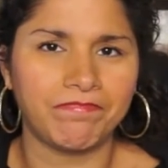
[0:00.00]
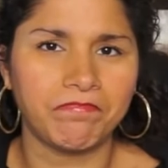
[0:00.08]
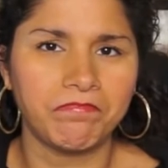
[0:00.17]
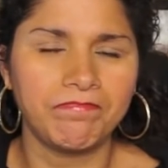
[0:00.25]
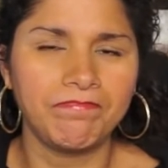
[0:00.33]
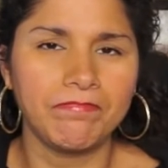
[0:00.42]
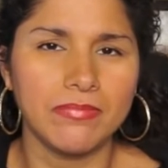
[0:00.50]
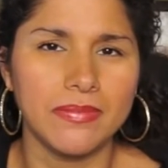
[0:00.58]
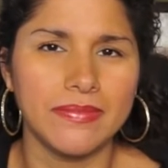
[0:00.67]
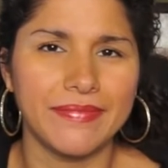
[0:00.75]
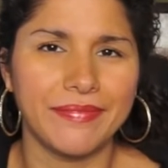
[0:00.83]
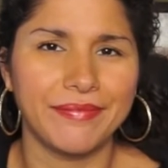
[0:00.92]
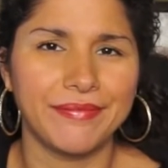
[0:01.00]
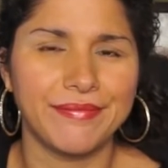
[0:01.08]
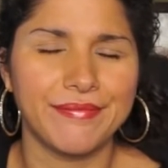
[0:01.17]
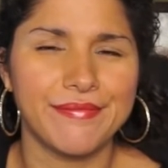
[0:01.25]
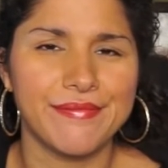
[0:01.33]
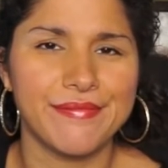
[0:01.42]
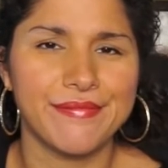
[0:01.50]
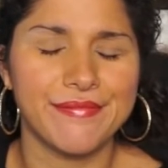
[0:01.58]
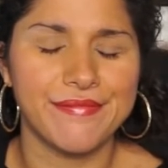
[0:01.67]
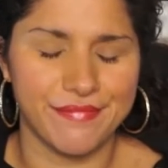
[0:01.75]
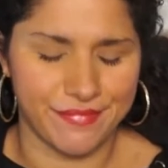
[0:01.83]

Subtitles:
Nobody speaks.